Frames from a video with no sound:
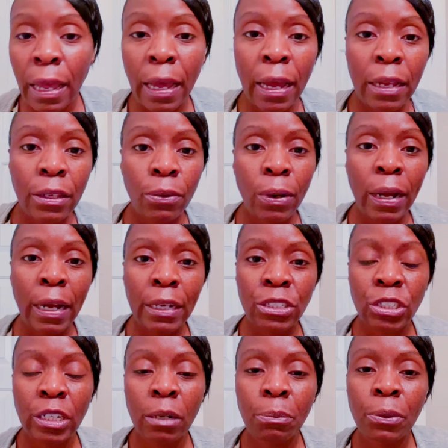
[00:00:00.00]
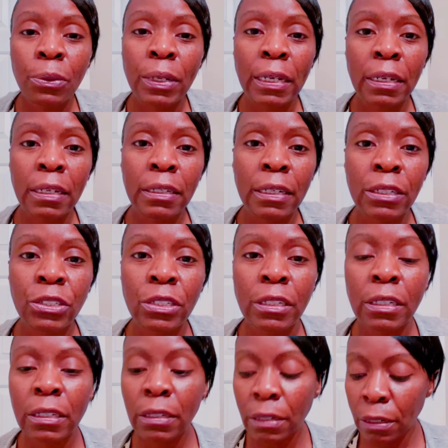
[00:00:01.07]
After I shampoo and condition
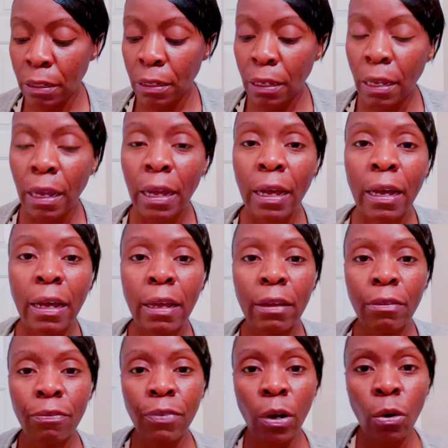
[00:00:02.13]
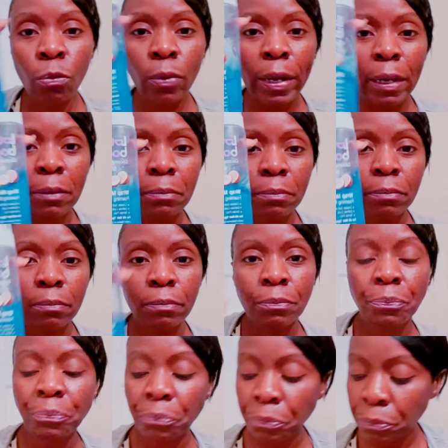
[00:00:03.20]
it, I foam wrap.
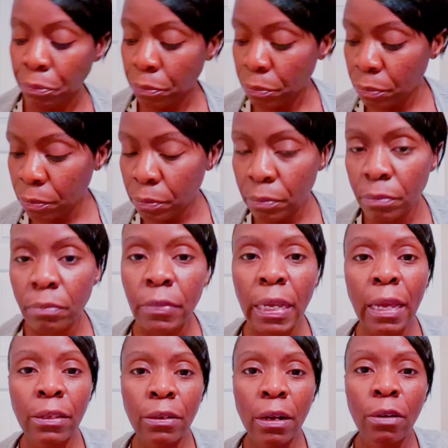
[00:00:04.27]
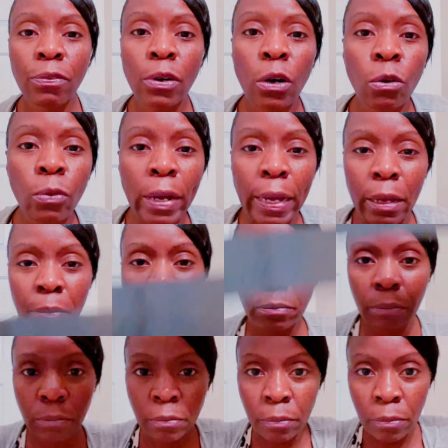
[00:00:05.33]
After I foam wrap,
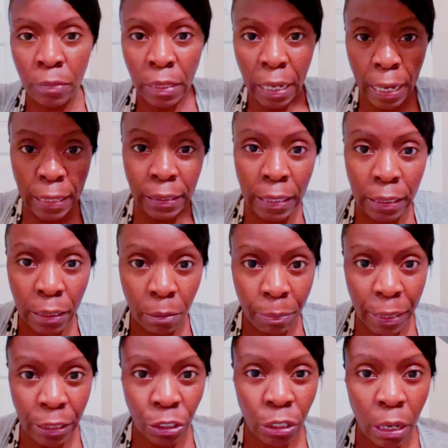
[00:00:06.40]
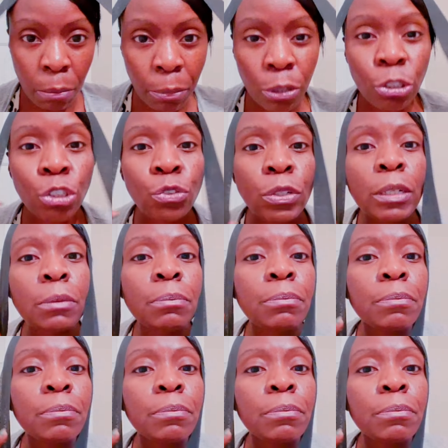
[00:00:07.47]
I take the big jumbo strip.